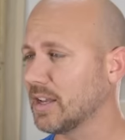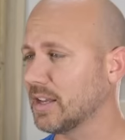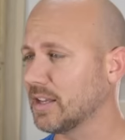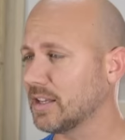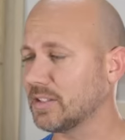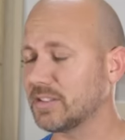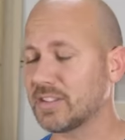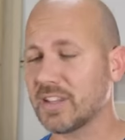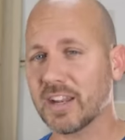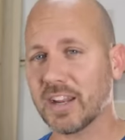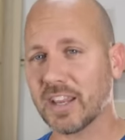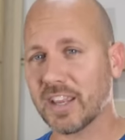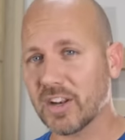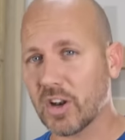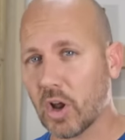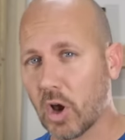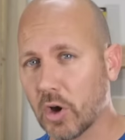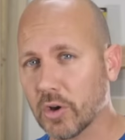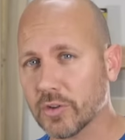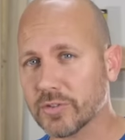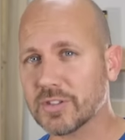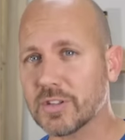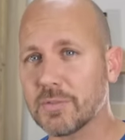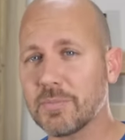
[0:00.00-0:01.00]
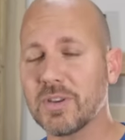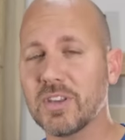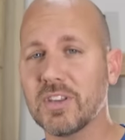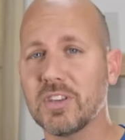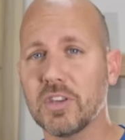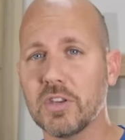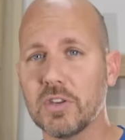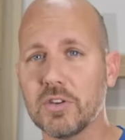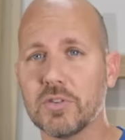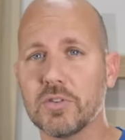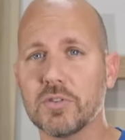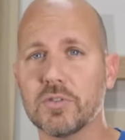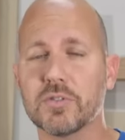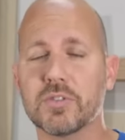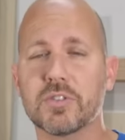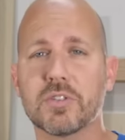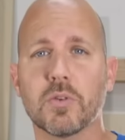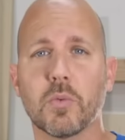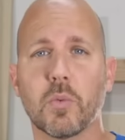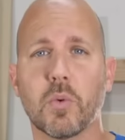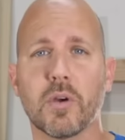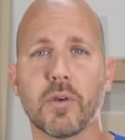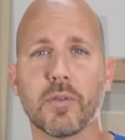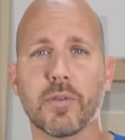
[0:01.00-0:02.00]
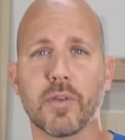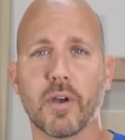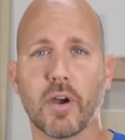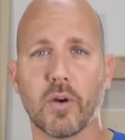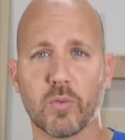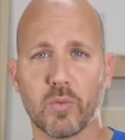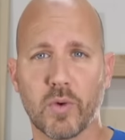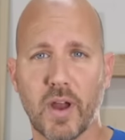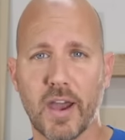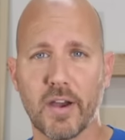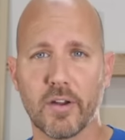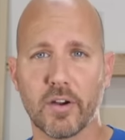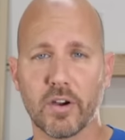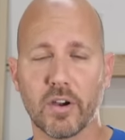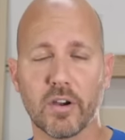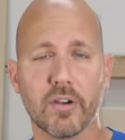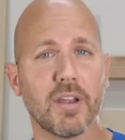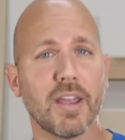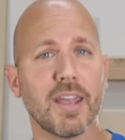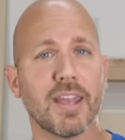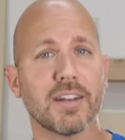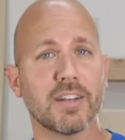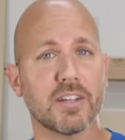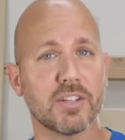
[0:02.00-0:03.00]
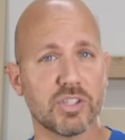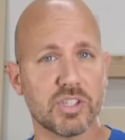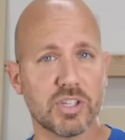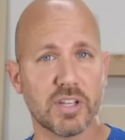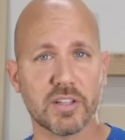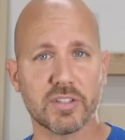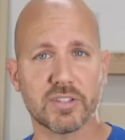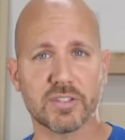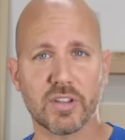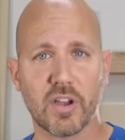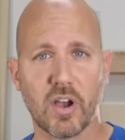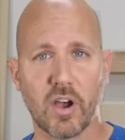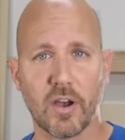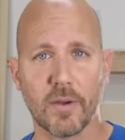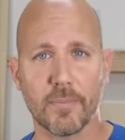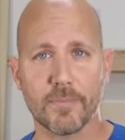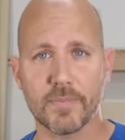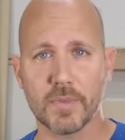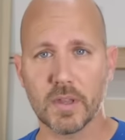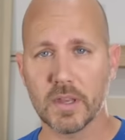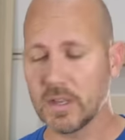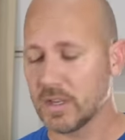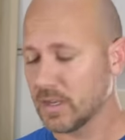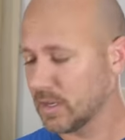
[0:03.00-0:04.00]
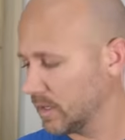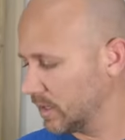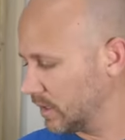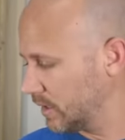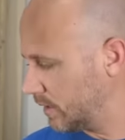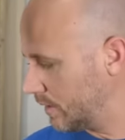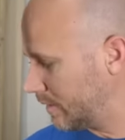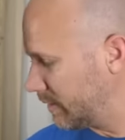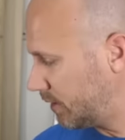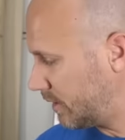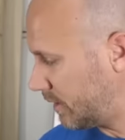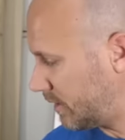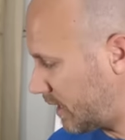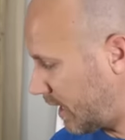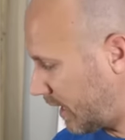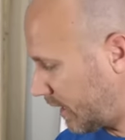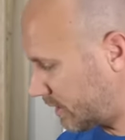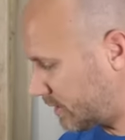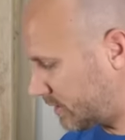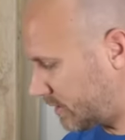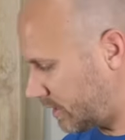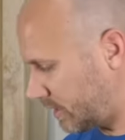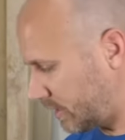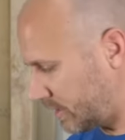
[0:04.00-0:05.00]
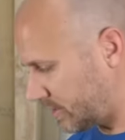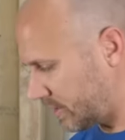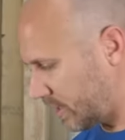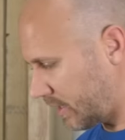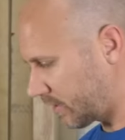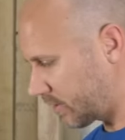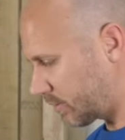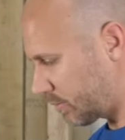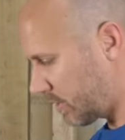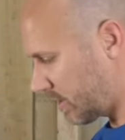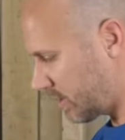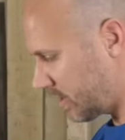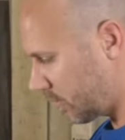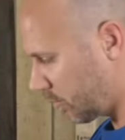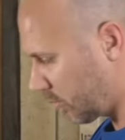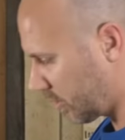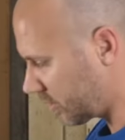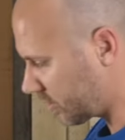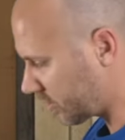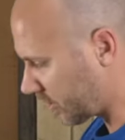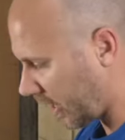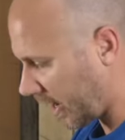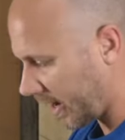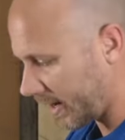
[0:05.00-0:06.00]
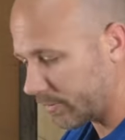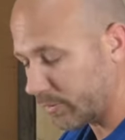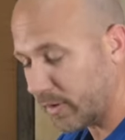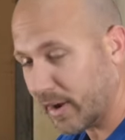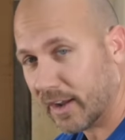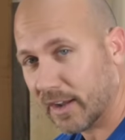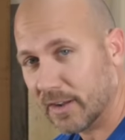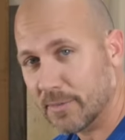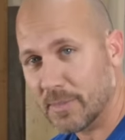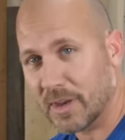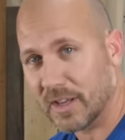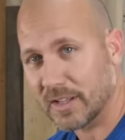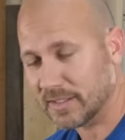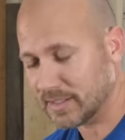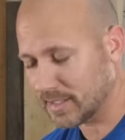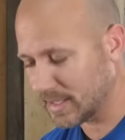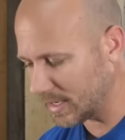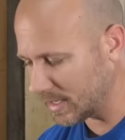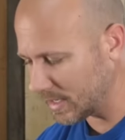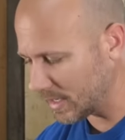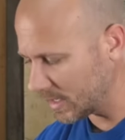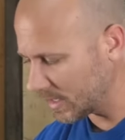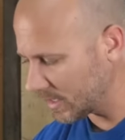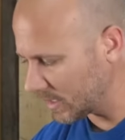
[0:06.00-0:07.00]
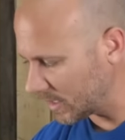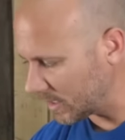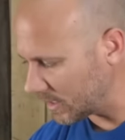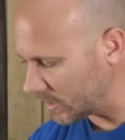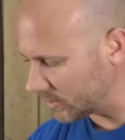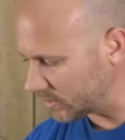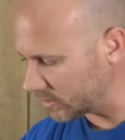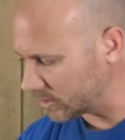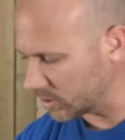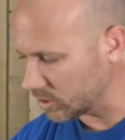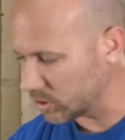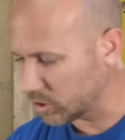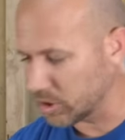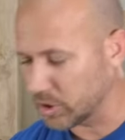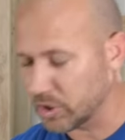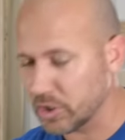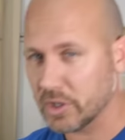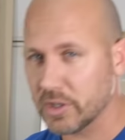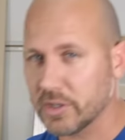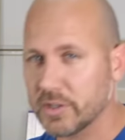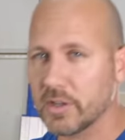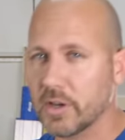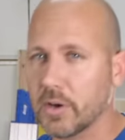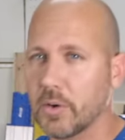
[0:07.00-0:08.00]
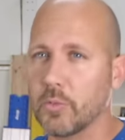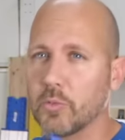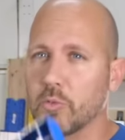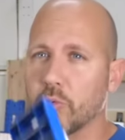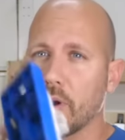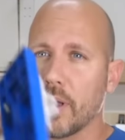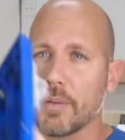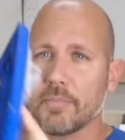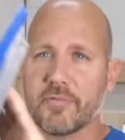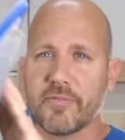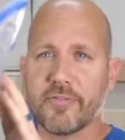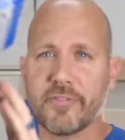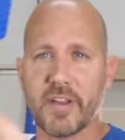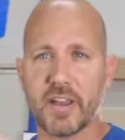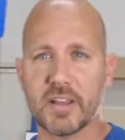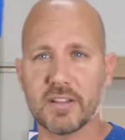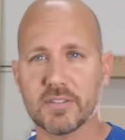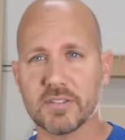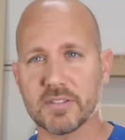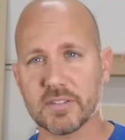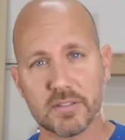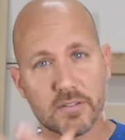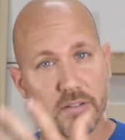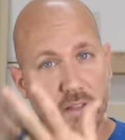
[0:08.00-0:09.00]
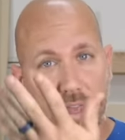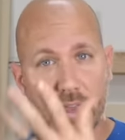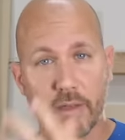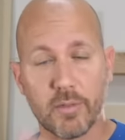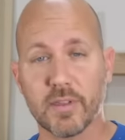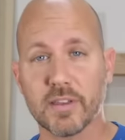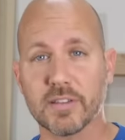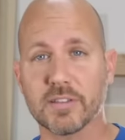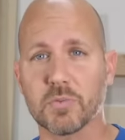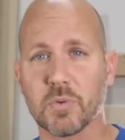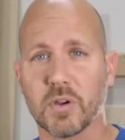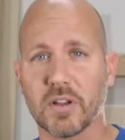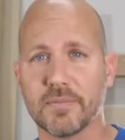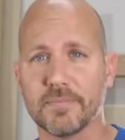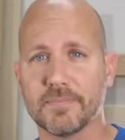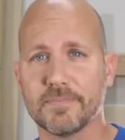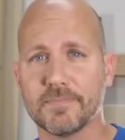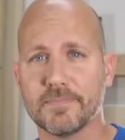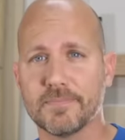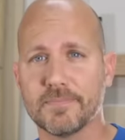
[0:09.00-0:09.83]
is that it can also be used with a router and a jigsaw. The next accessory which I recommend getting is a good rip fence like this one.